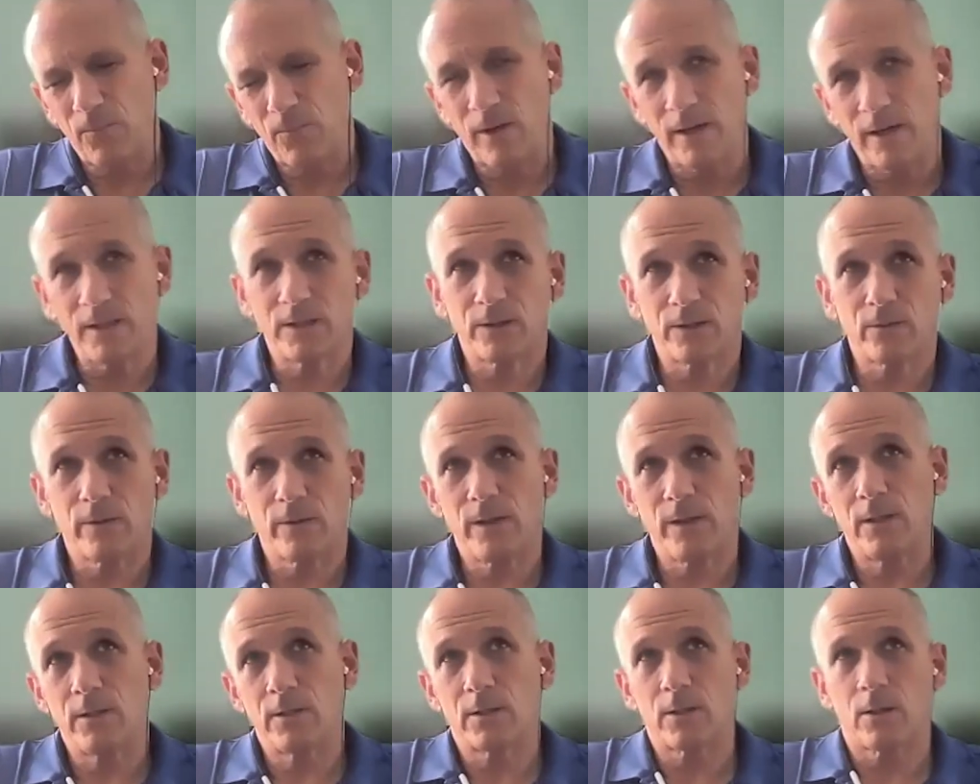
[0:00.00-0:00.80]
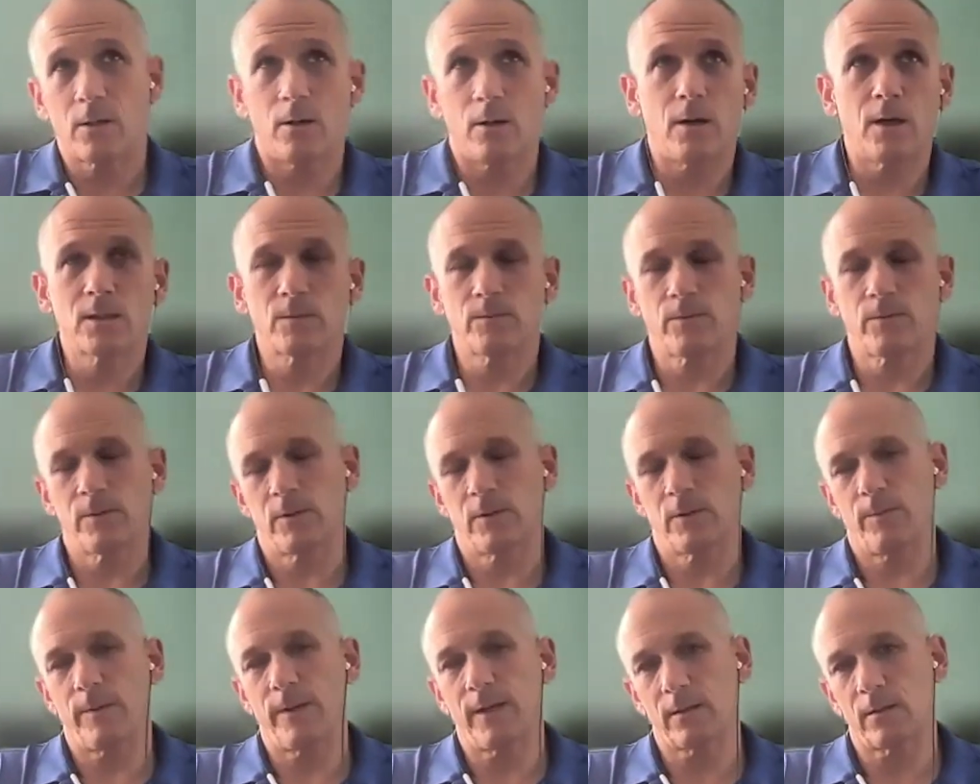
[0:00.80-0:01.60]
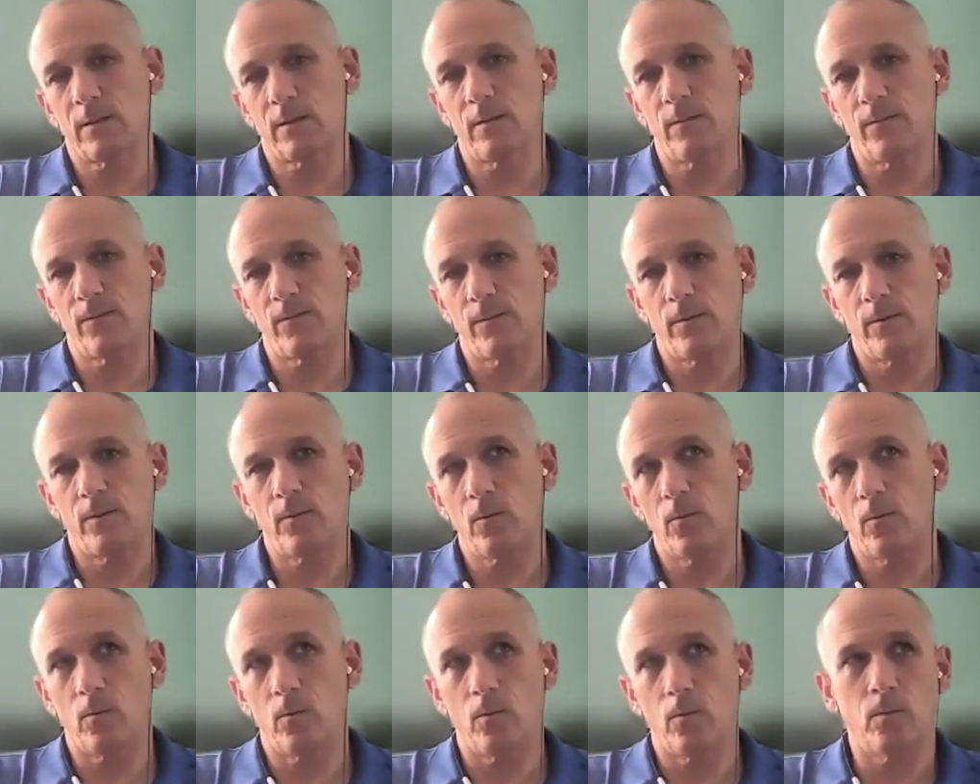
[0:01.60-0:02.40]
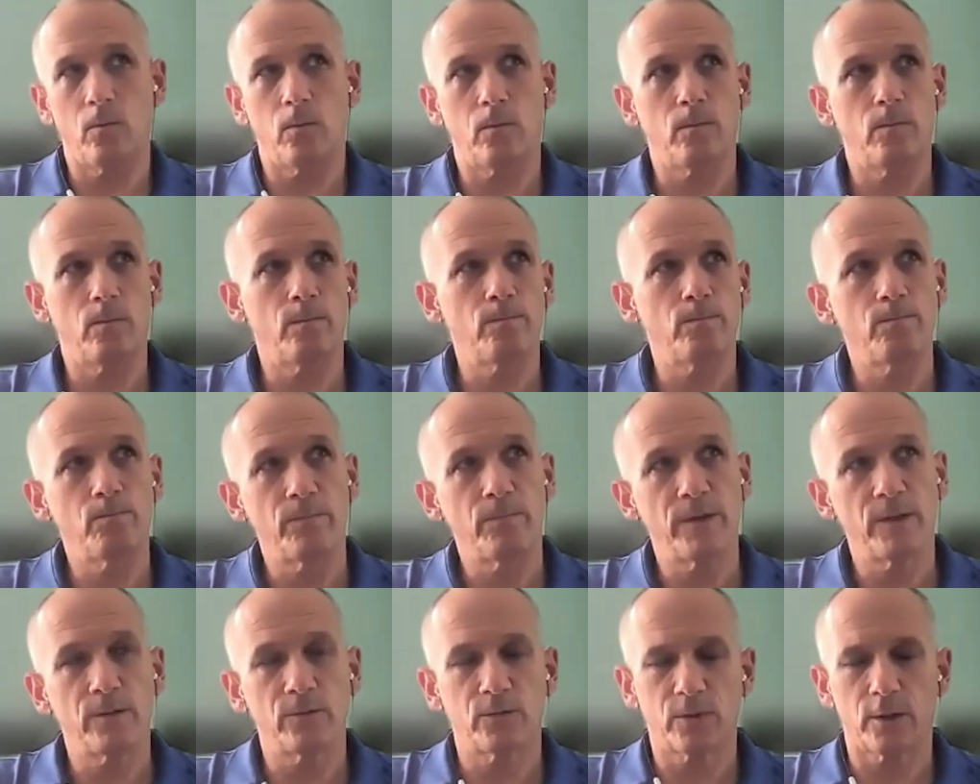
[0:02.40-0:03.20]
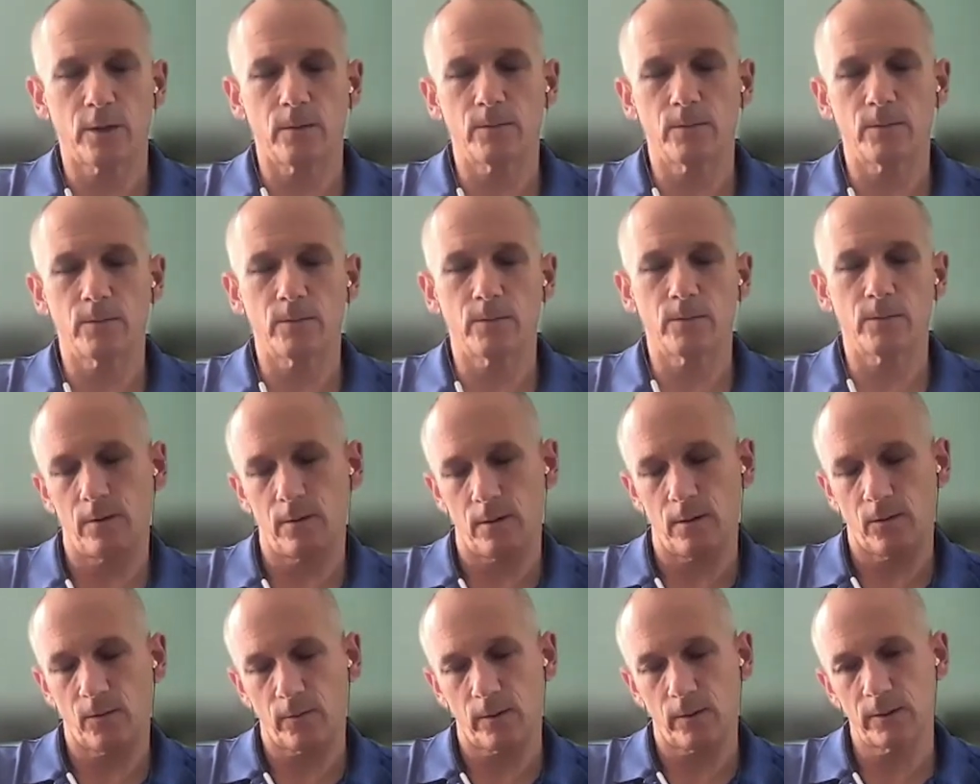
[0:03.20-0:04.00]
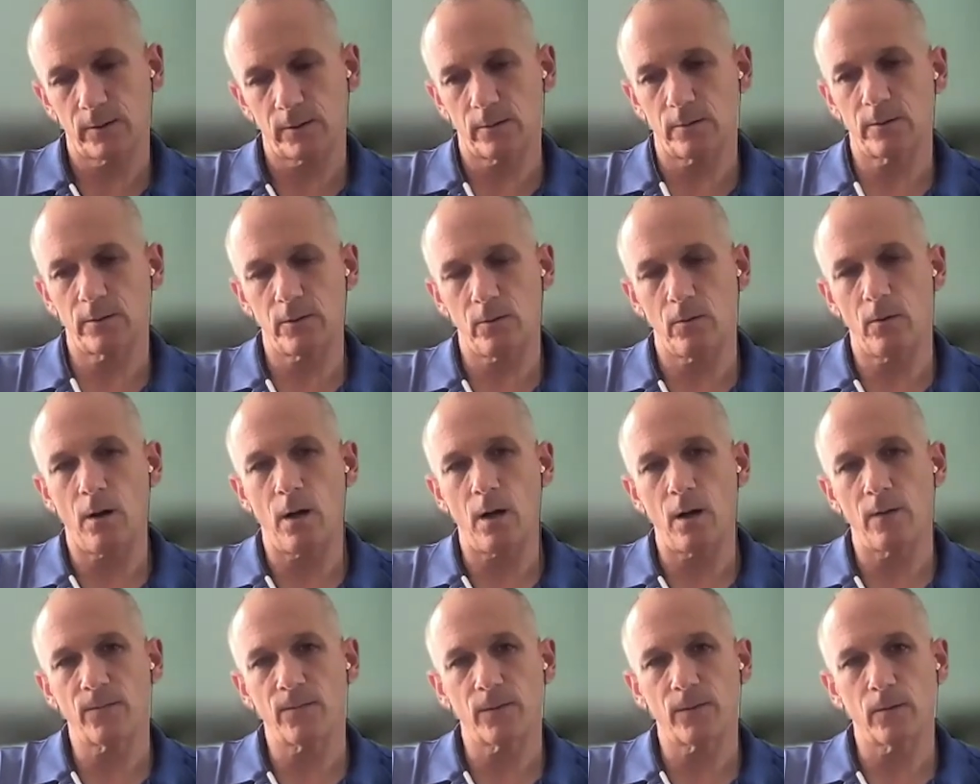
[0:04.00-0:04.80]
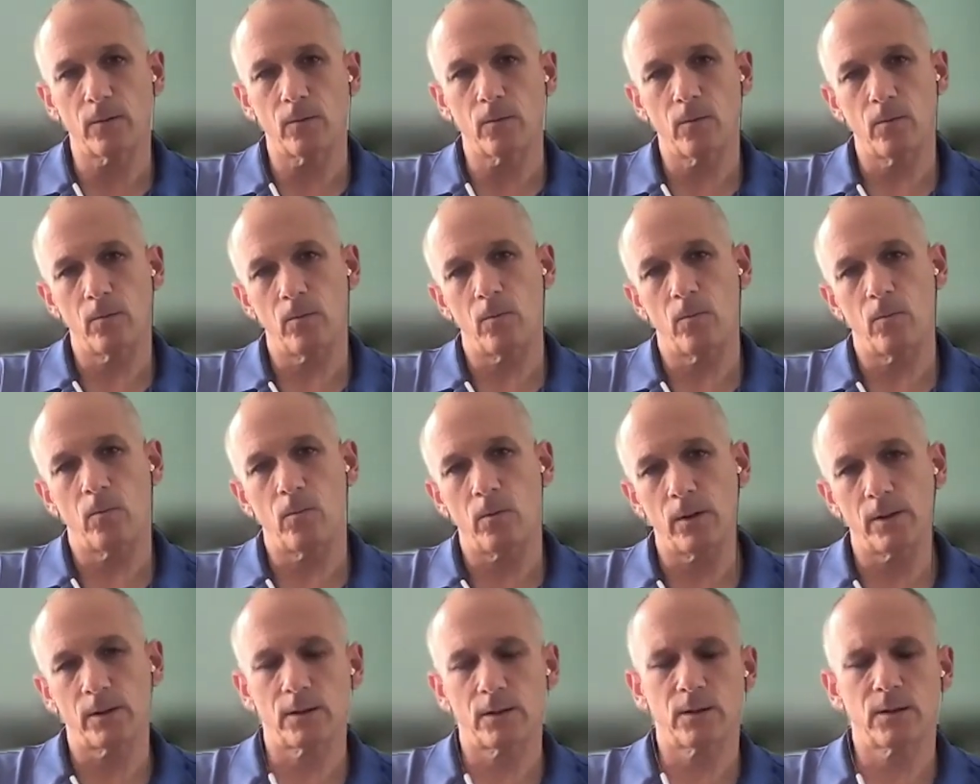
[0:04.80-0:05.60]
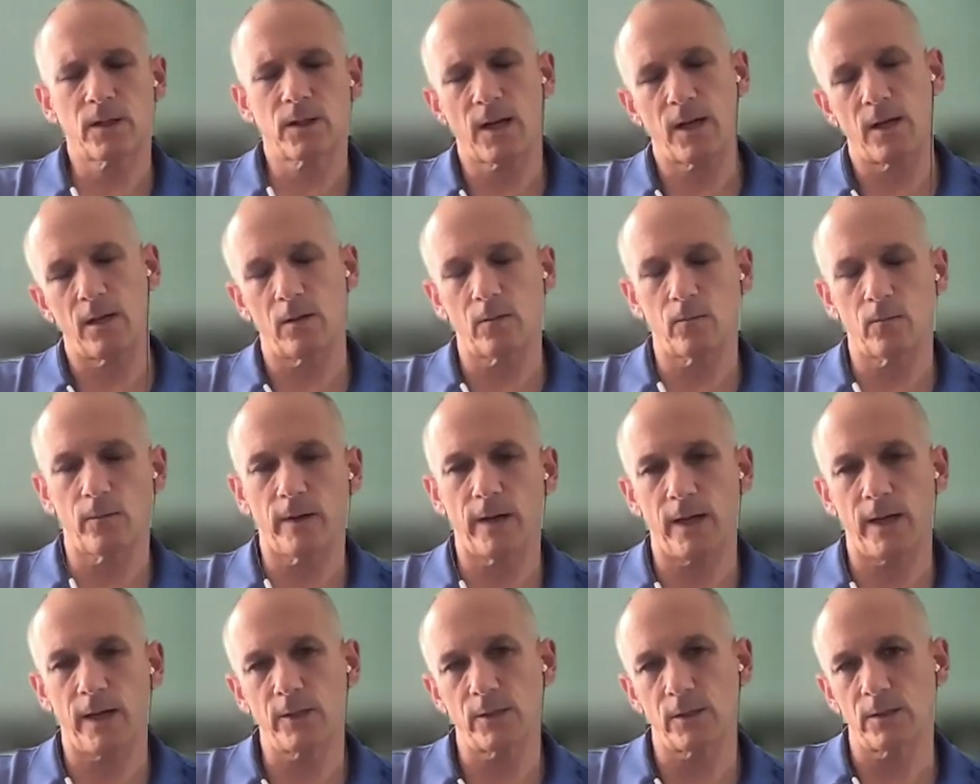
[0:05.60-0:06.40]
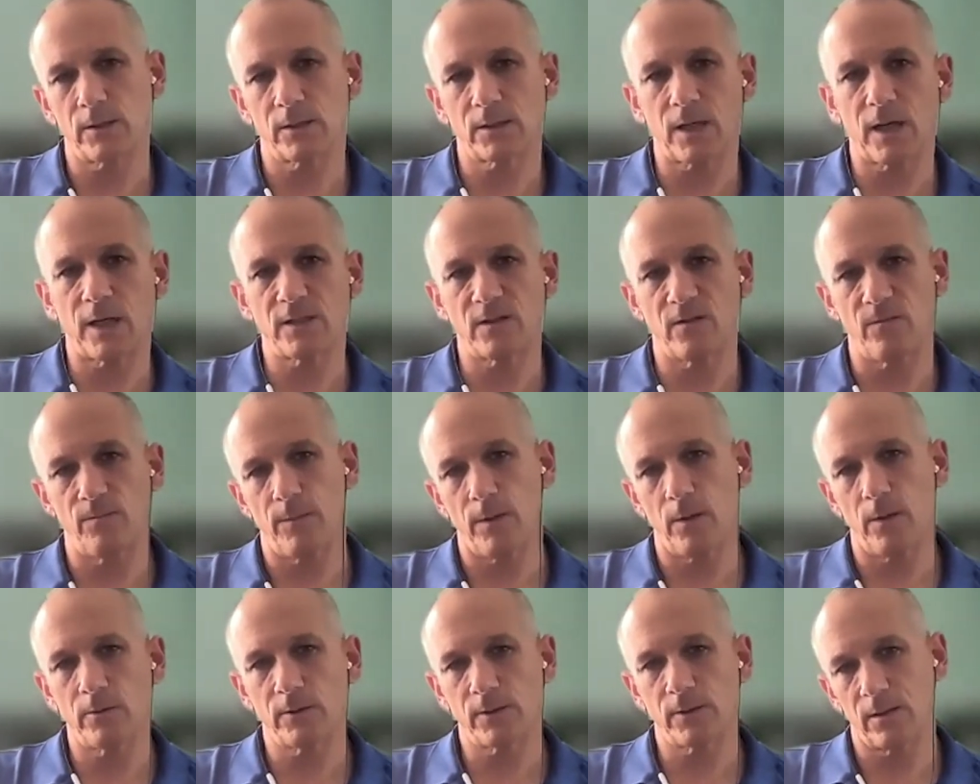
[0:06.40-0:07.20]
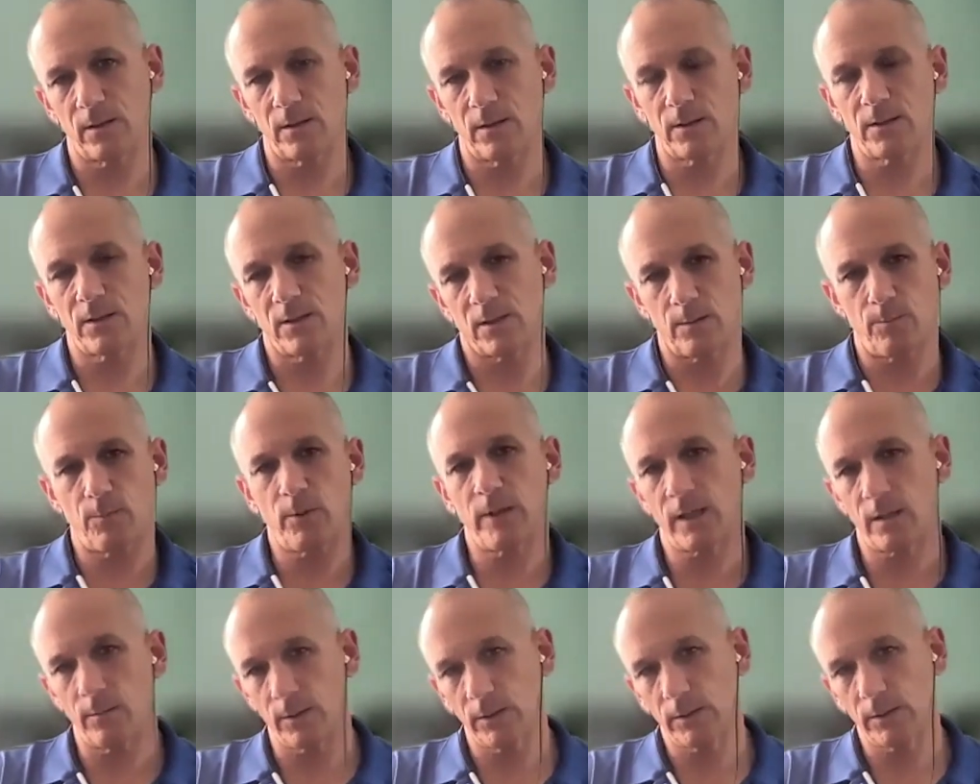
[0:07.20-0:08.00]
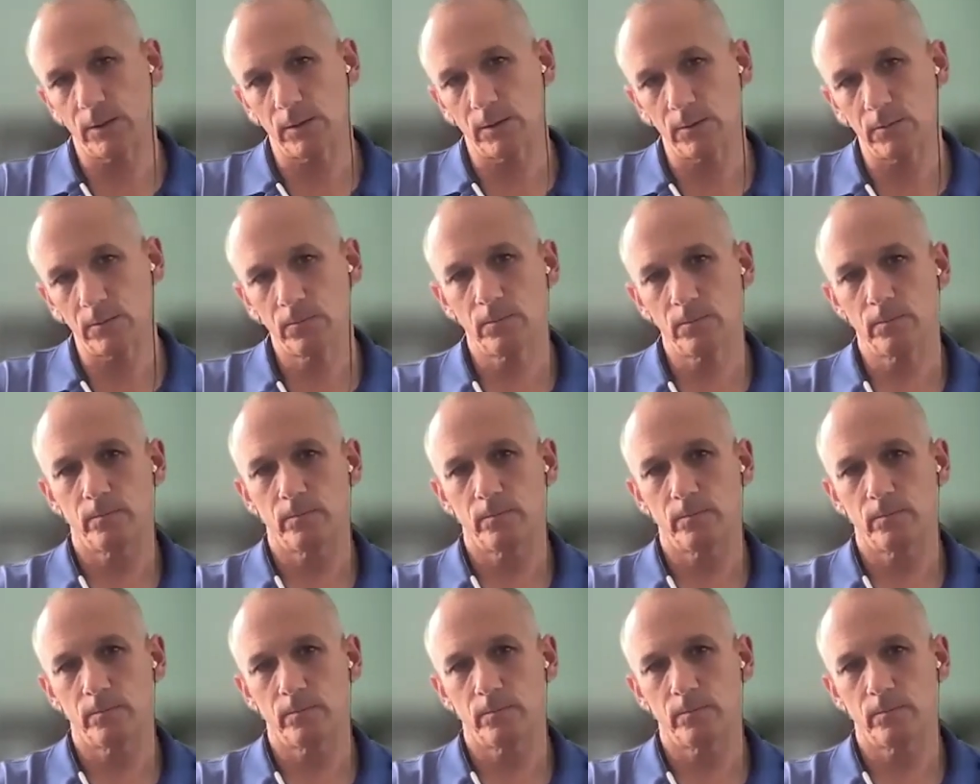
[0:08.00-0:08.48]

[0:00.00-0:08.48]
price range cost perspective, in terms of the thrusters you offer, what's kind of the range and size of boats that this is applicable to?